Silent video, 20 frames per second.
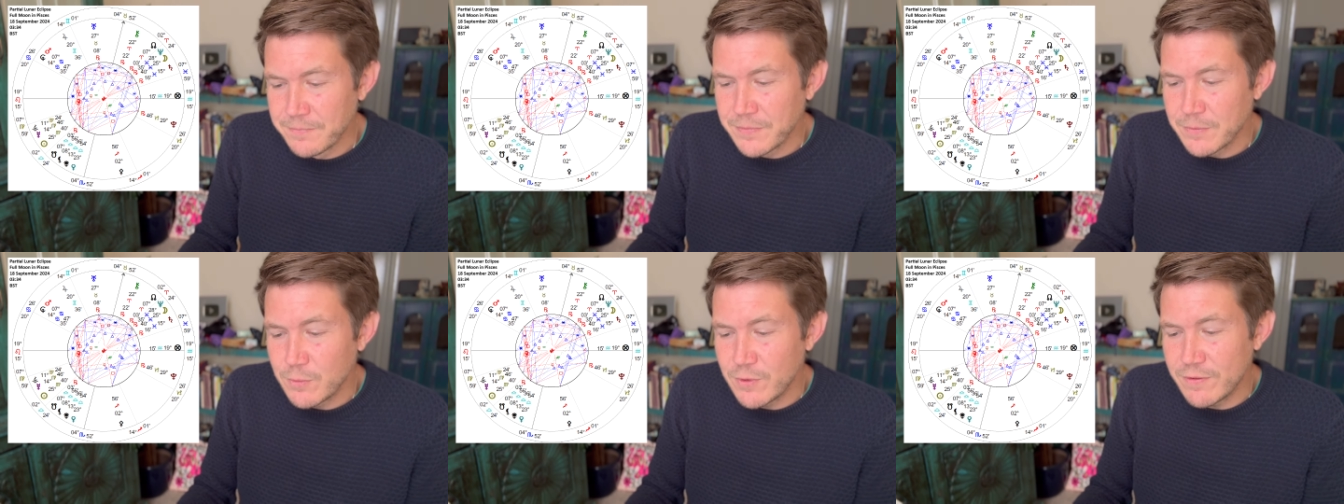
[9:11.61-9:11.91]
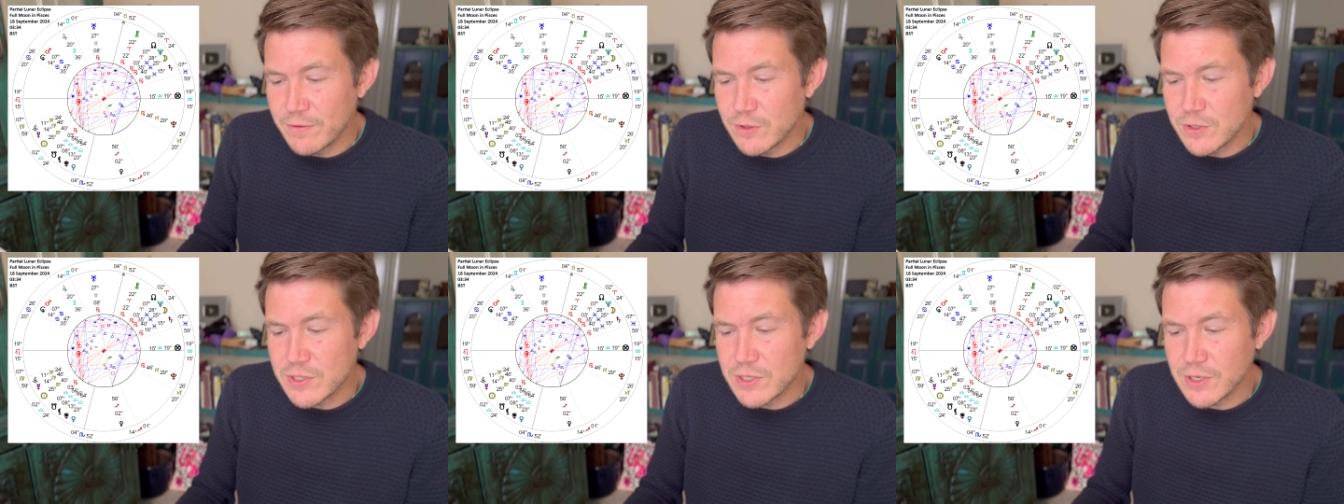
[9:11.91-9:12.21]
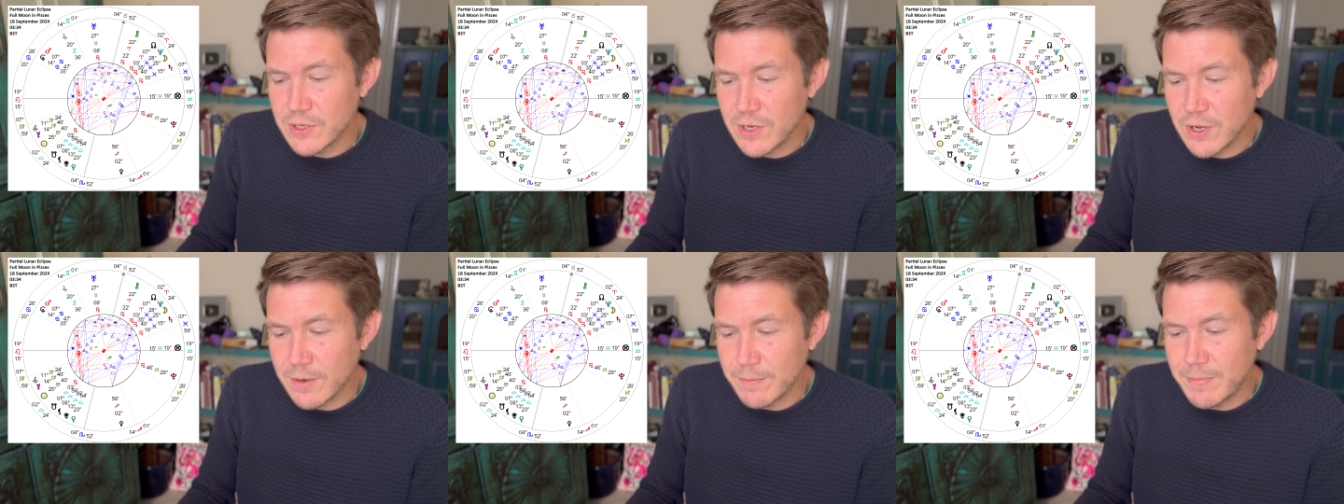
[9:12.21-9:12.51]
We've also
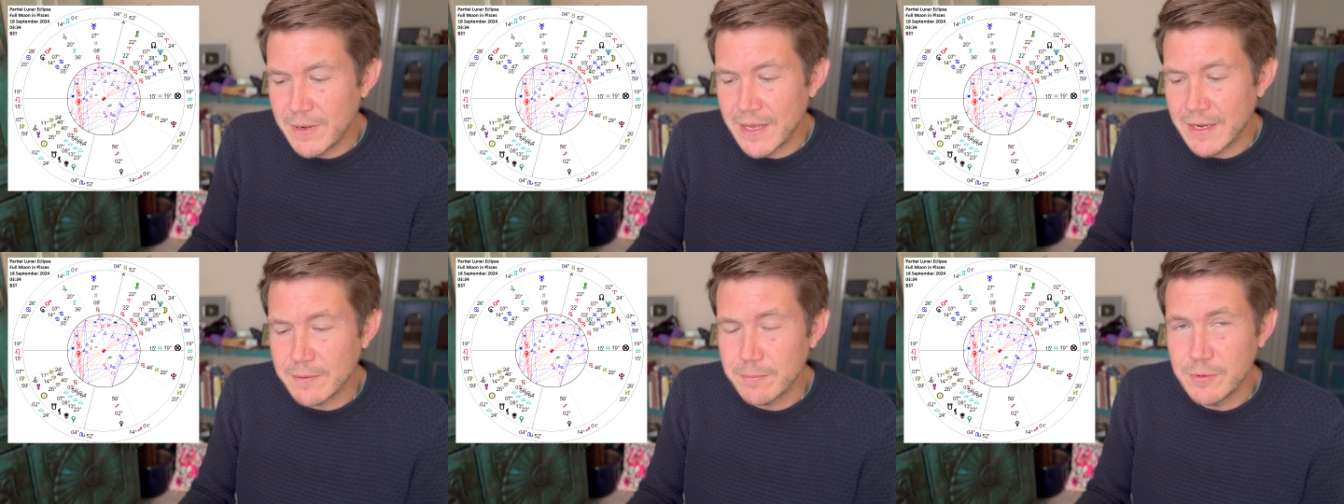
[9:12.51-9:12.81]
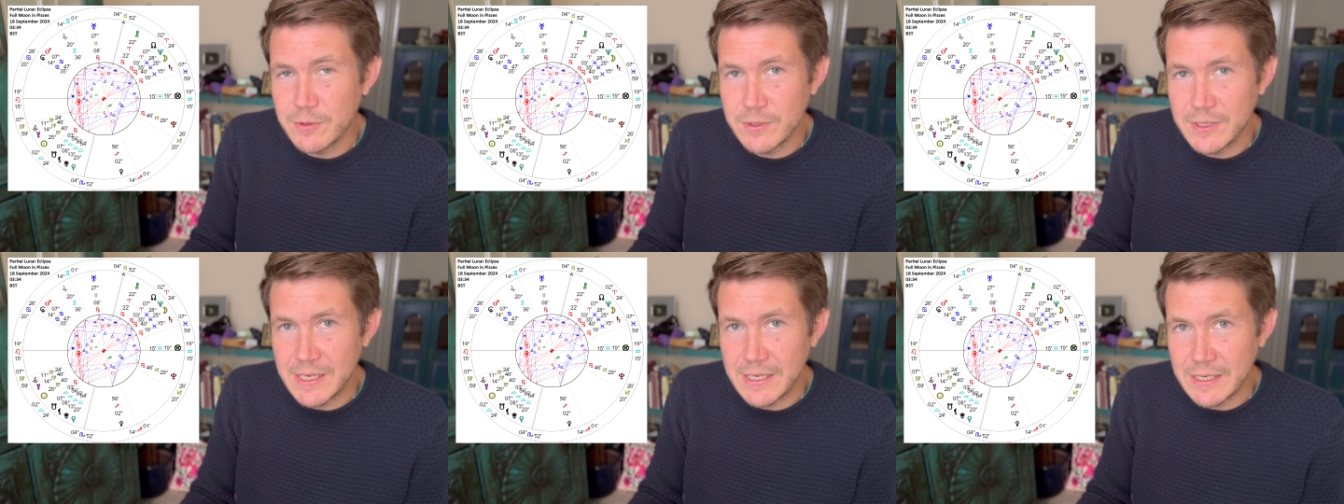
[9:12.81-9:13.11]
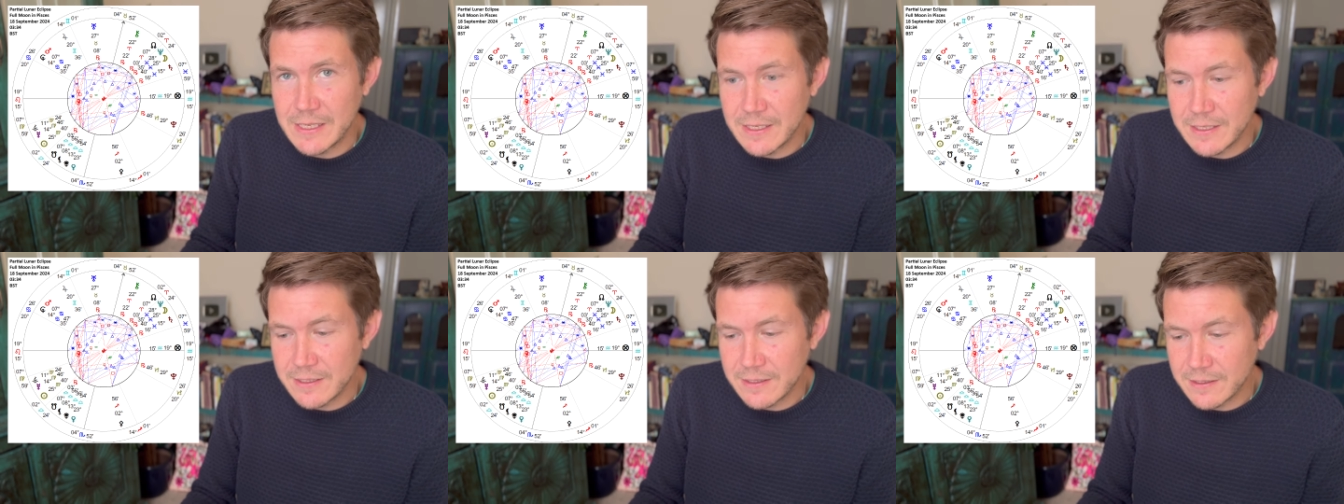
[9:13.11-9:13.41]
got Black Moon
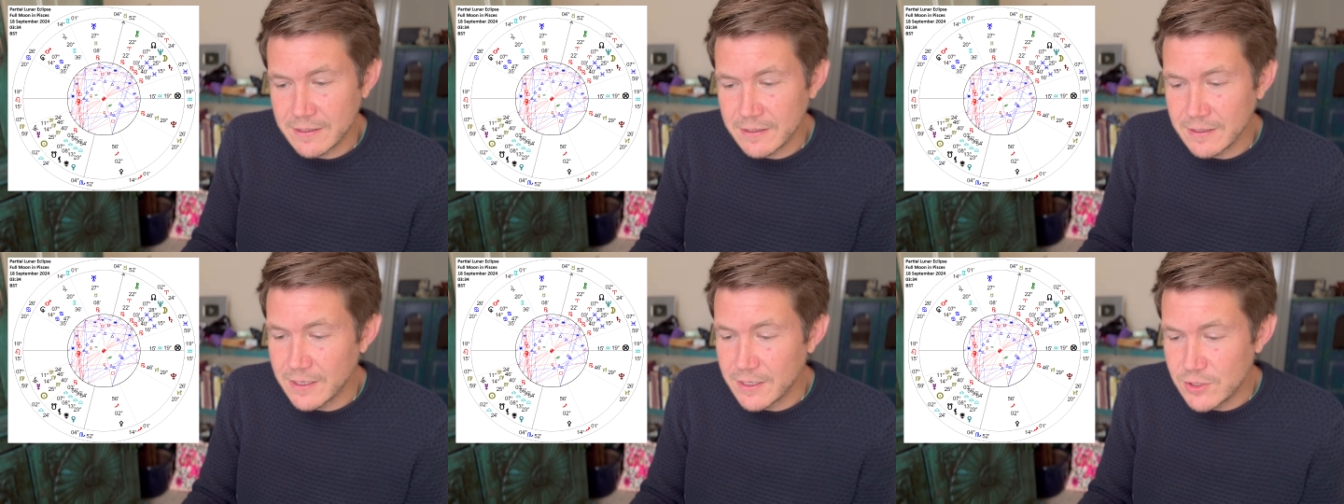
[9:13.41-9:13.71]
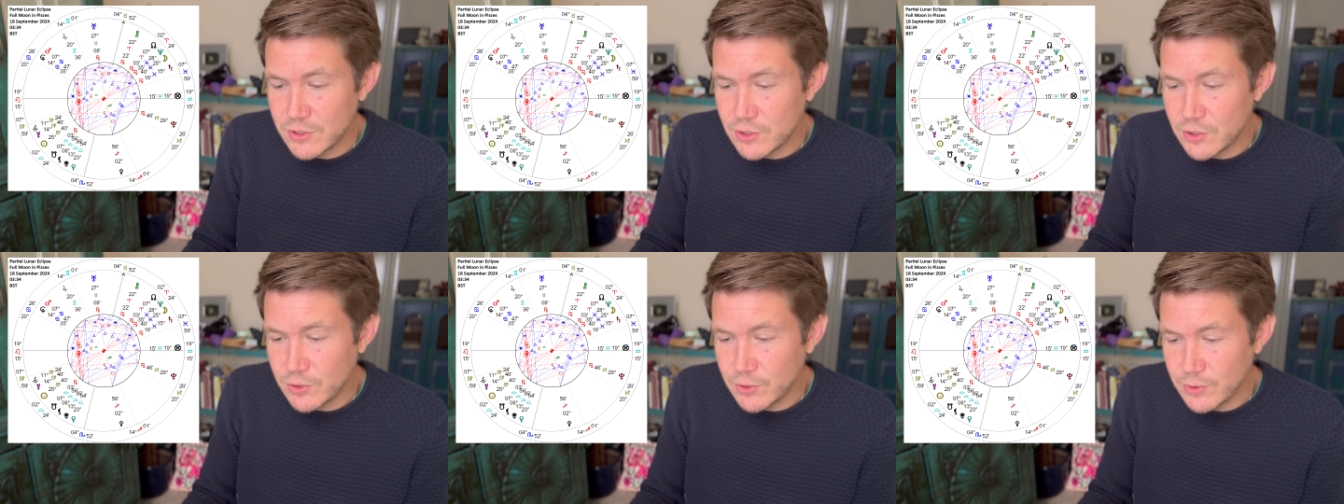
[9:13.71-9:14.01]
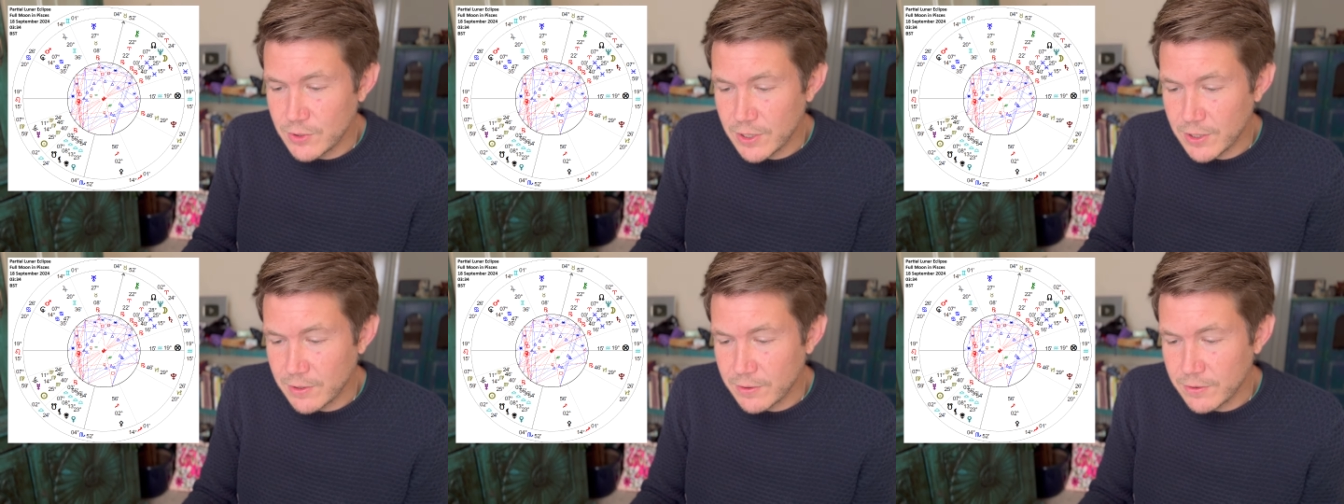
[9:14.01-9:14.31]
Lilith and
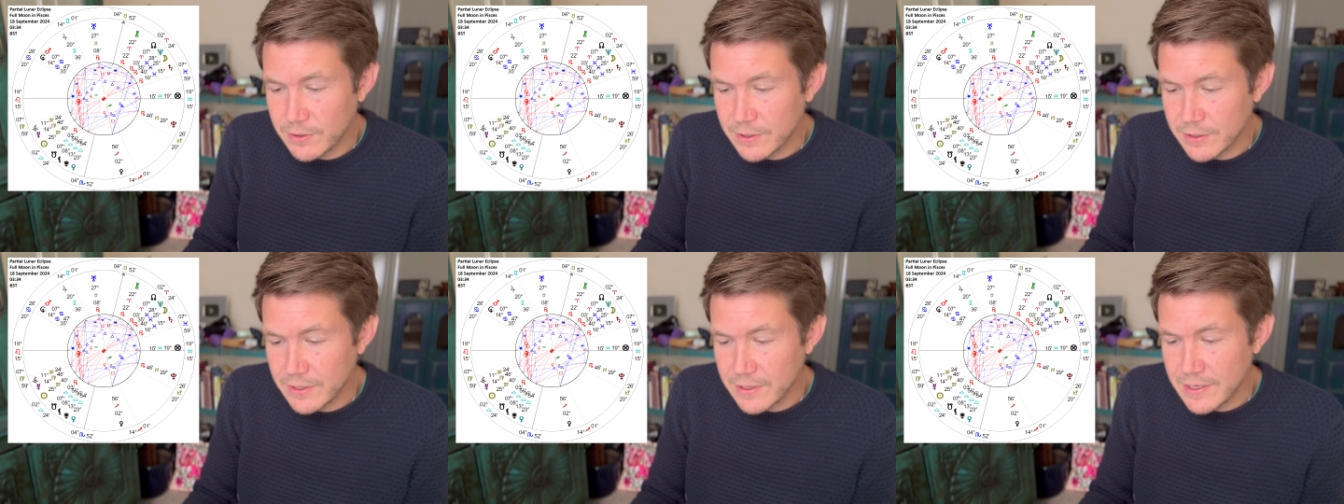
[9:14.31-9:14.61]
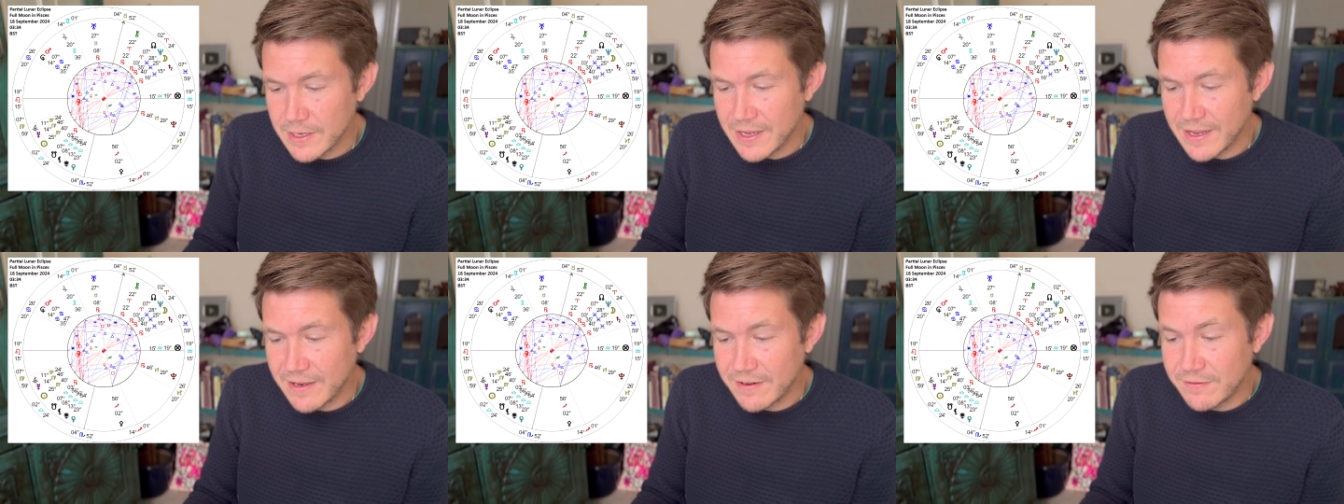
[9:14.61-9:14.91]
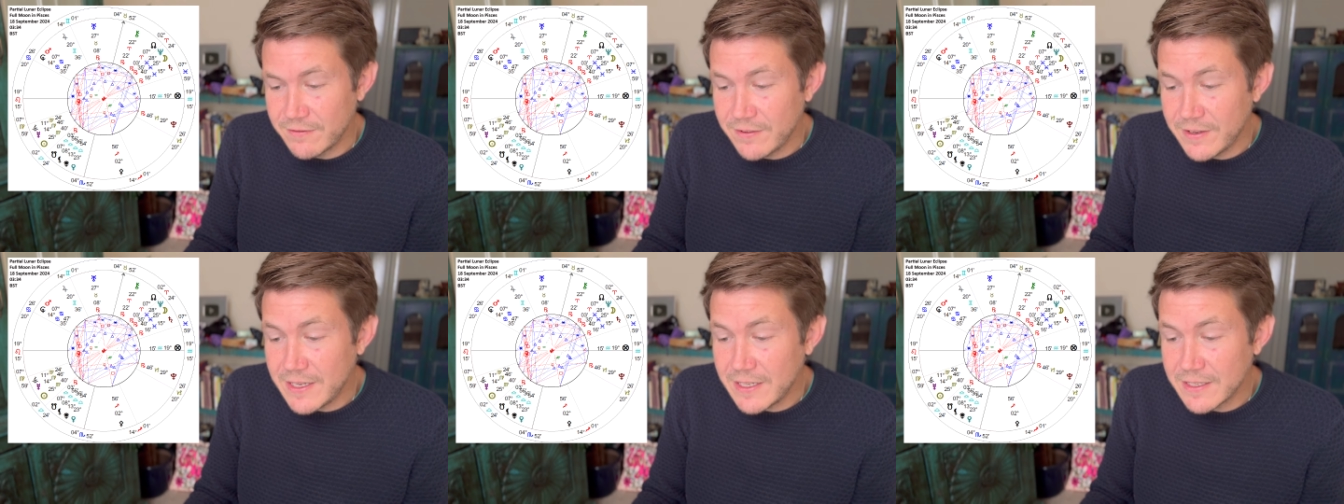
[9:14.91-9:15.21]
Juno and
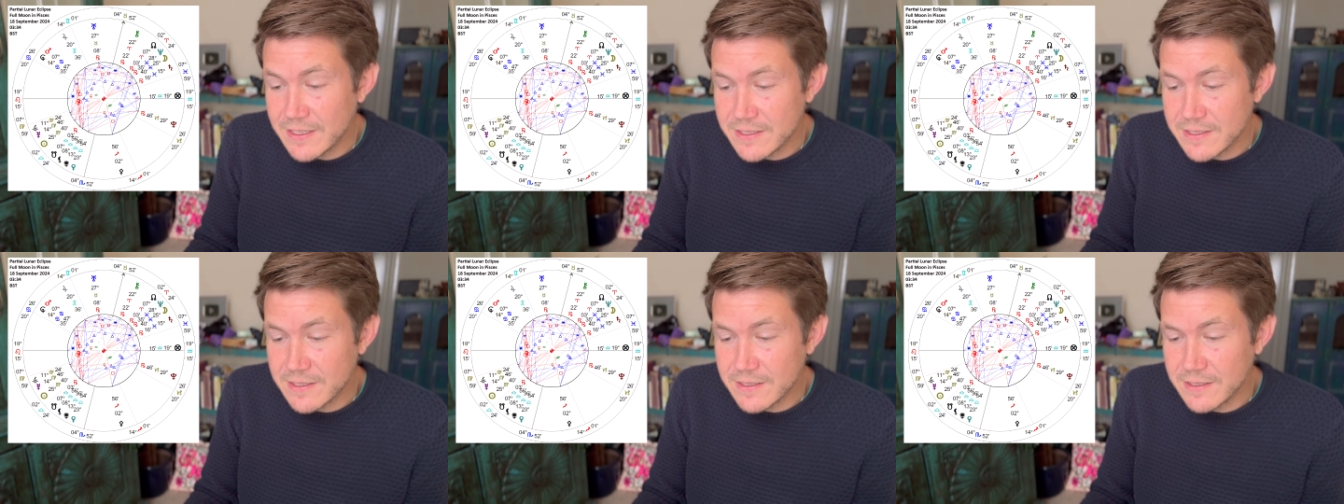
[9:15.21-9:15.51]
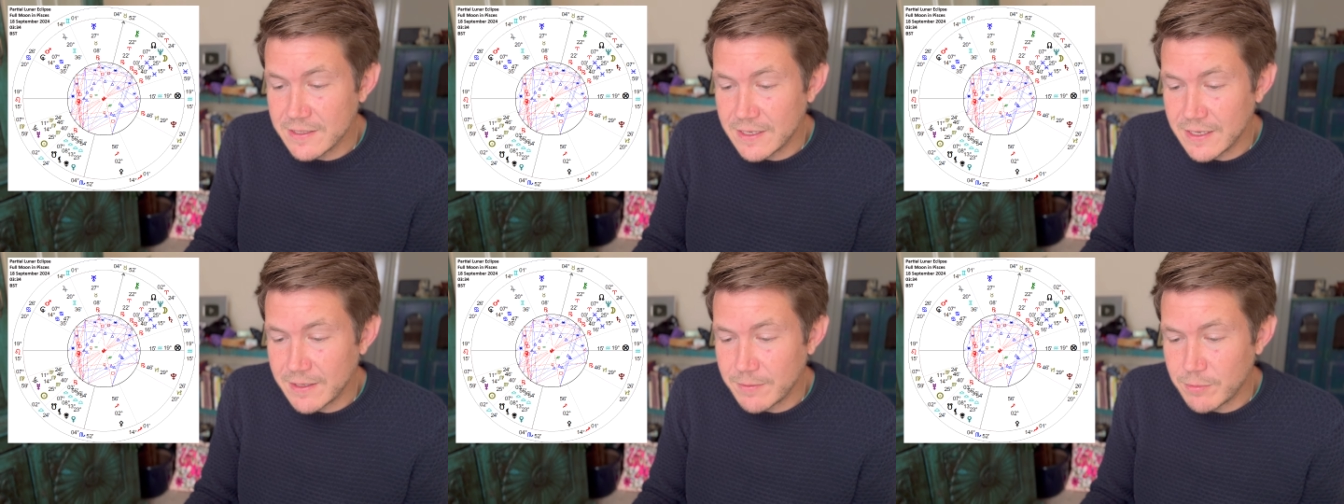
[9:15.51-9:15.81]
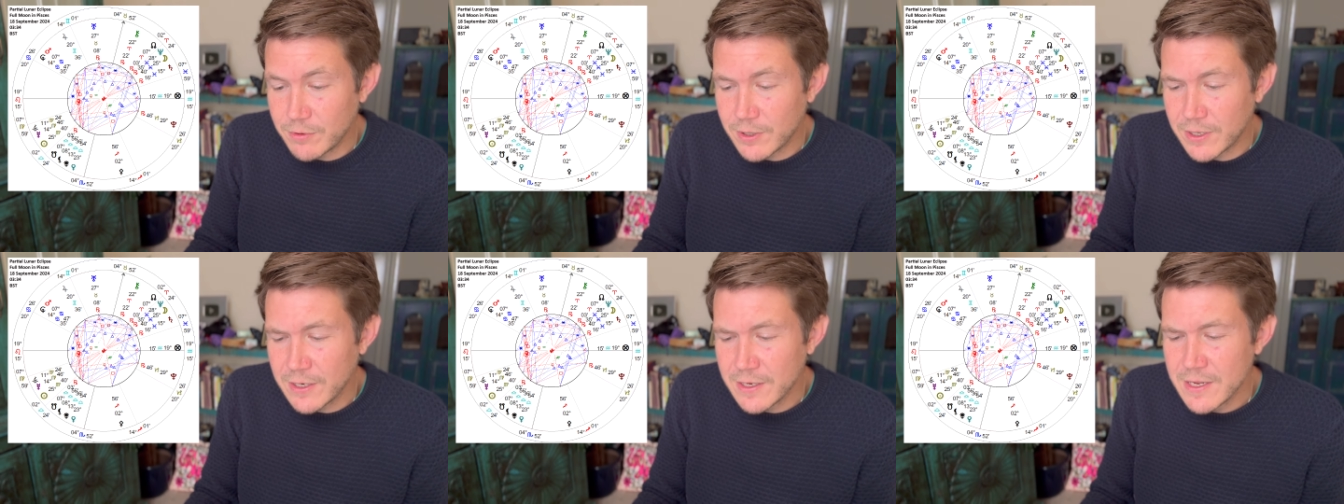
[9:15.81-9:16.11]
Venus in
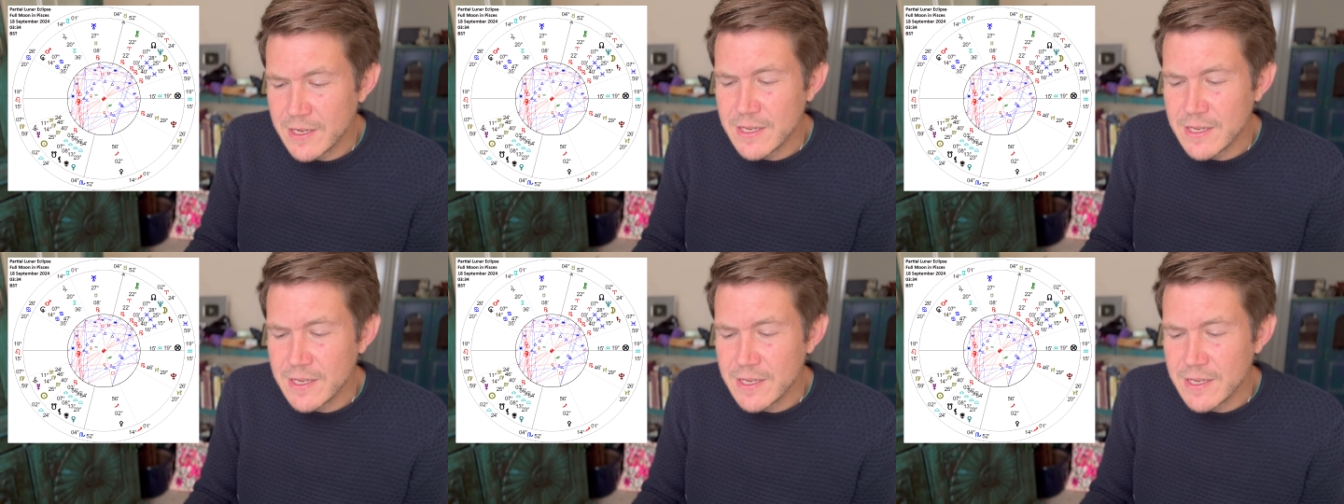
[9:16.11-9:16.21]
Libra.